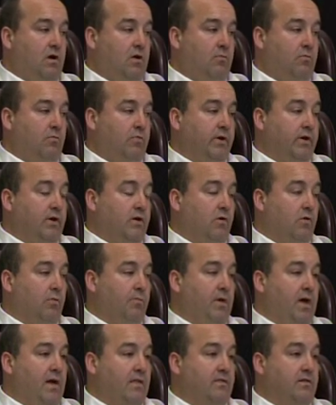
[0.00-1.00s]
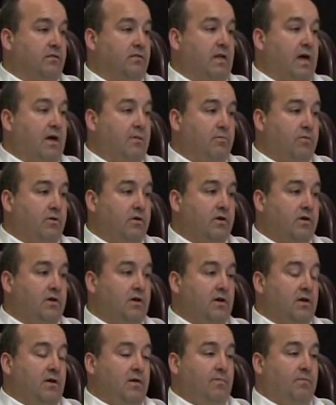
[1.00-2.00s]
we hope at the library,
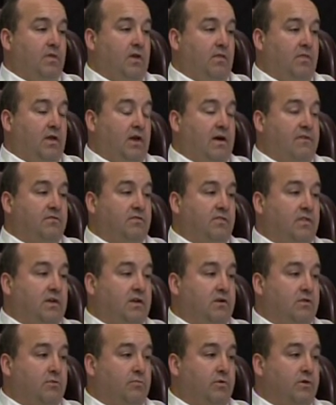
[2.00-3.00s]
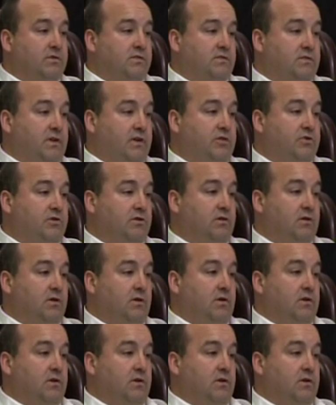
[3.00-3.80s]
and then after they hear the presentation,